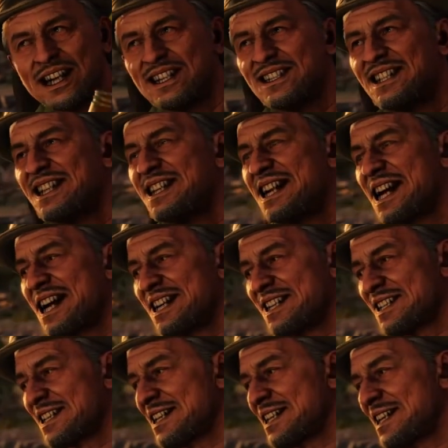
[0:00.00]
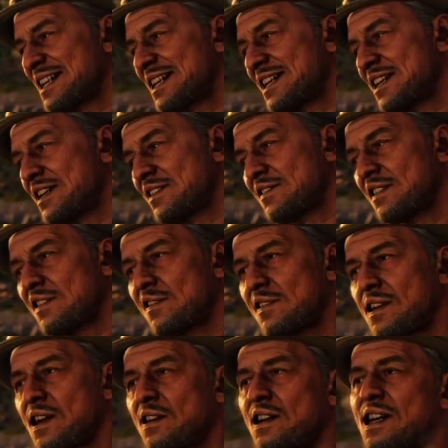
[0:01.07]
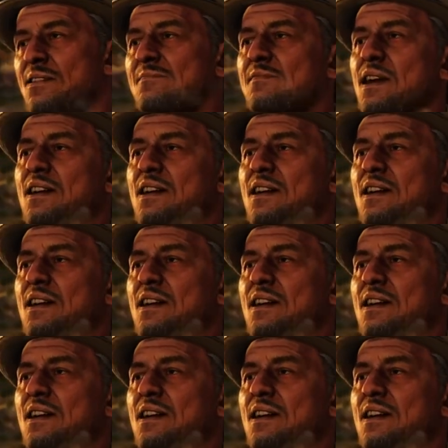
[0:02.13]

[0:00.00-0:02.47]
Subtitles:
cantina, another ugly